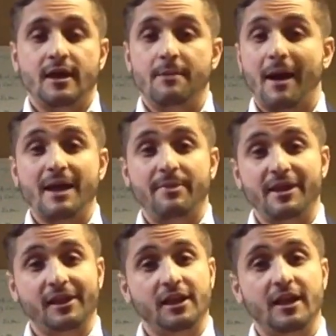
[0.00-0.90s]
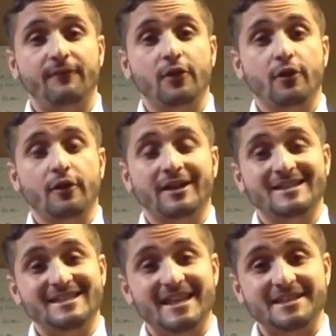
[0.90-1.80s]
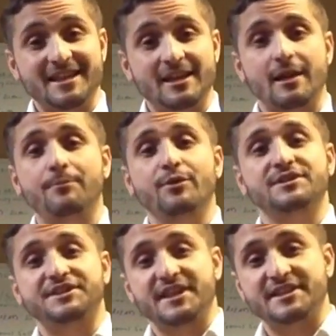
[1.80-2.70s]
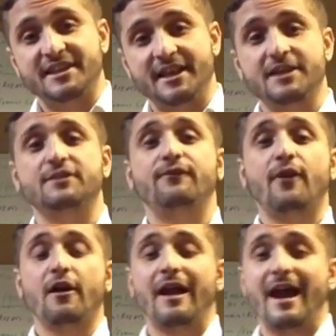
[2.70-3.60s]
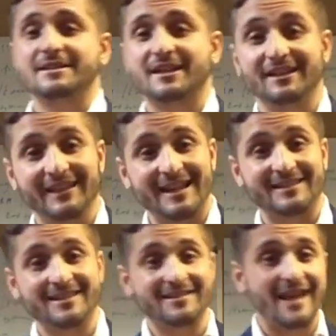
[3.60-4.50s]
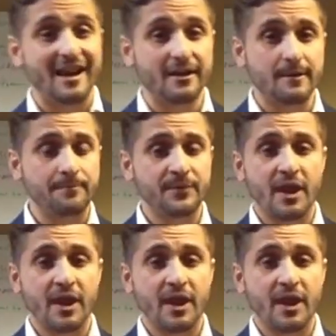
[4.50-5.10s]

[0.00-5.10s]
In my opinion, if you're consistent and persistent as far as collecting the data